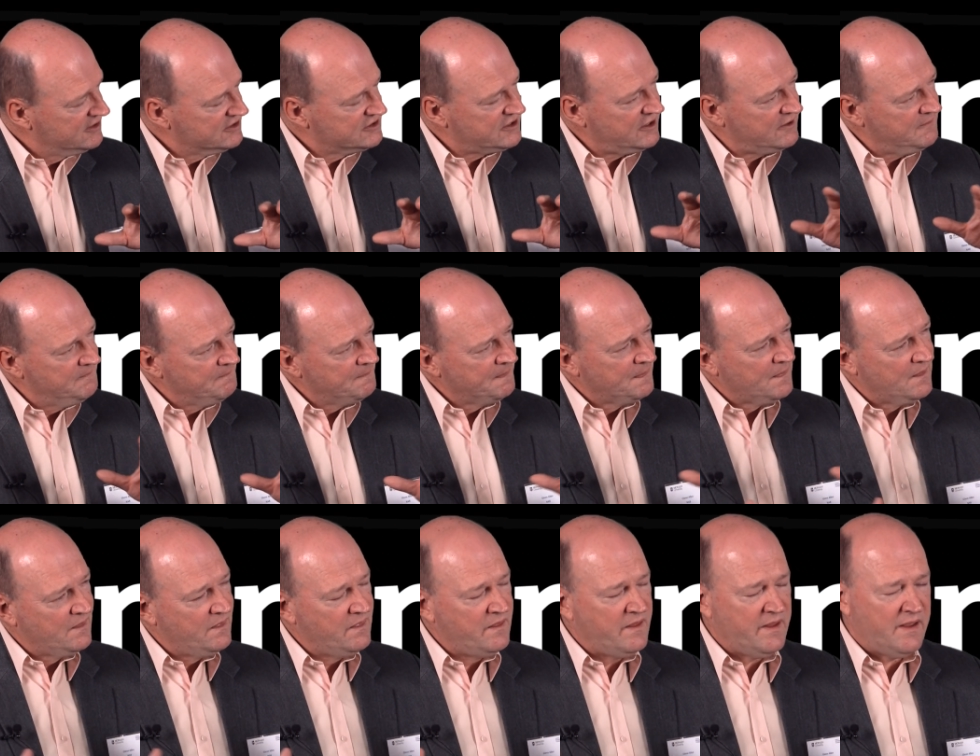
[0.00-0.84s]
So
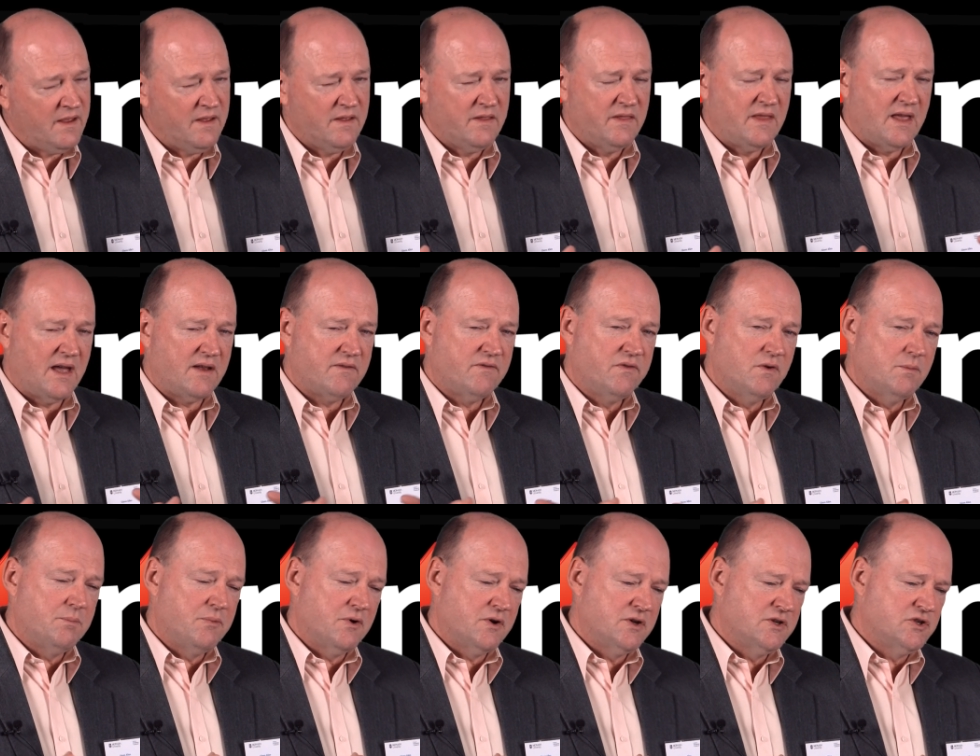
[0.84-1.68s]
that
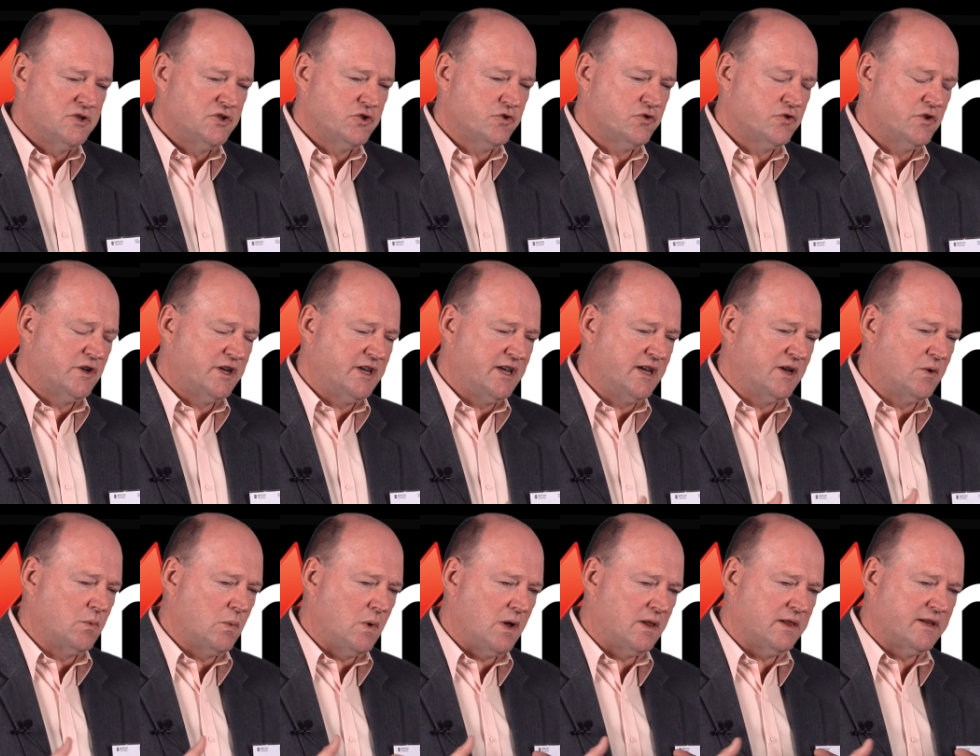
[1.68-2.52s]
footprint's
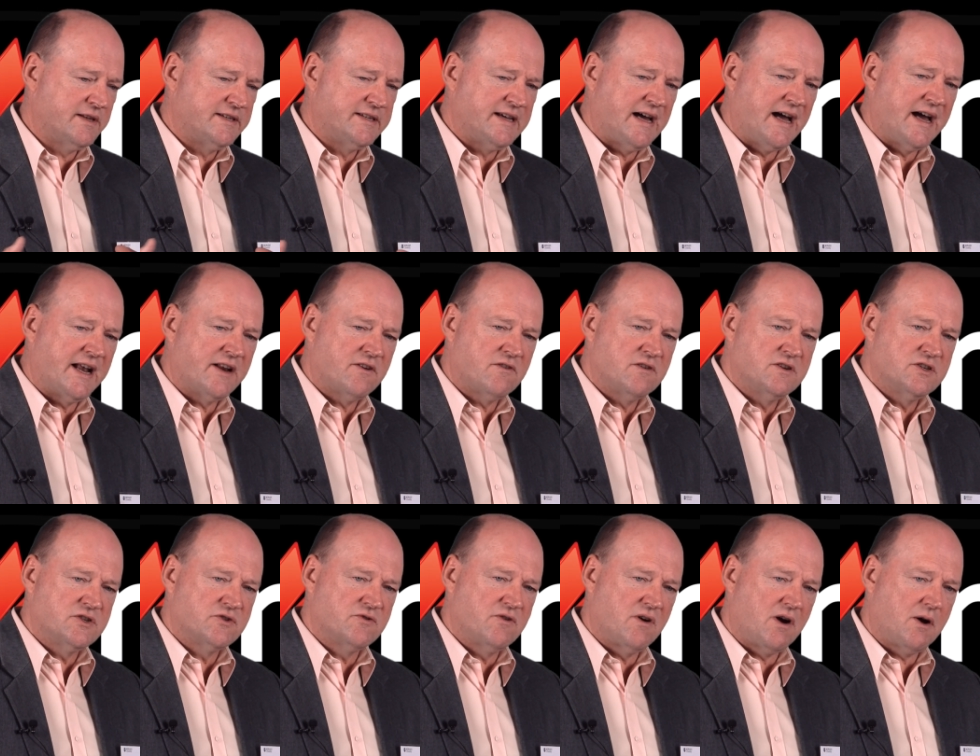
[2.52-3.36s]
shrinking while the data
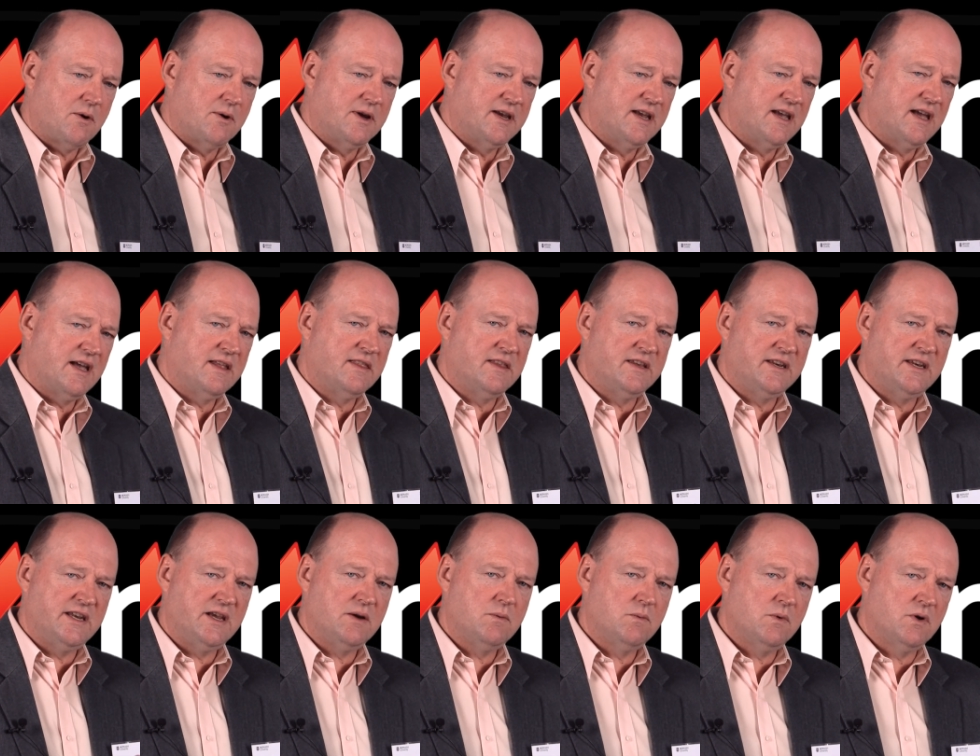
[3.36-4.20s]
is growing and the
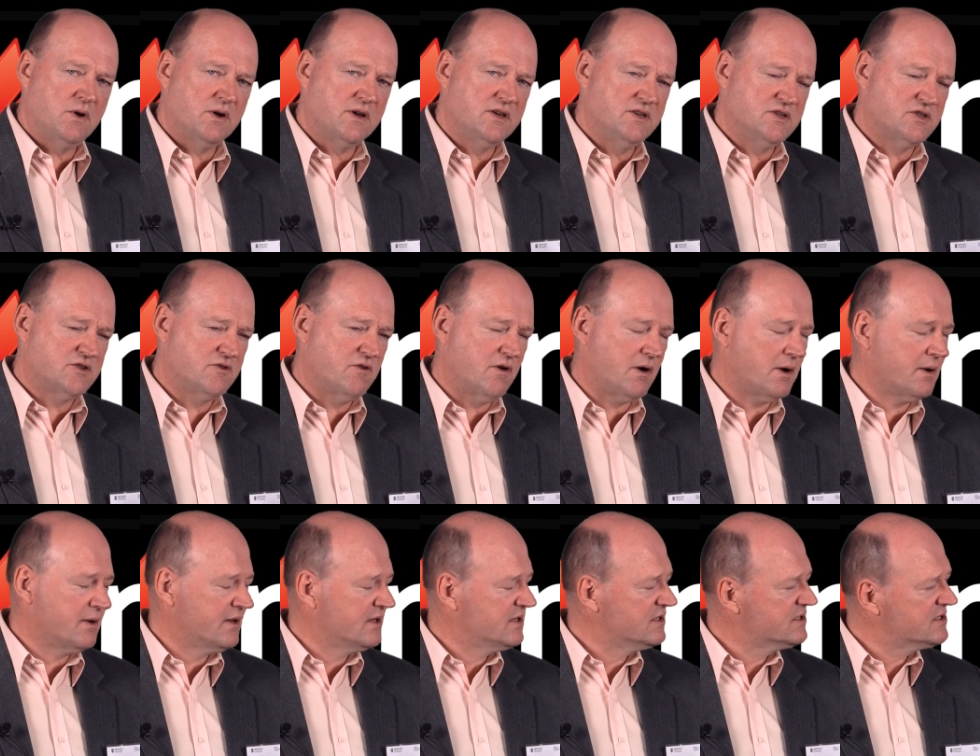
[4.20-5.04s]
network is growing.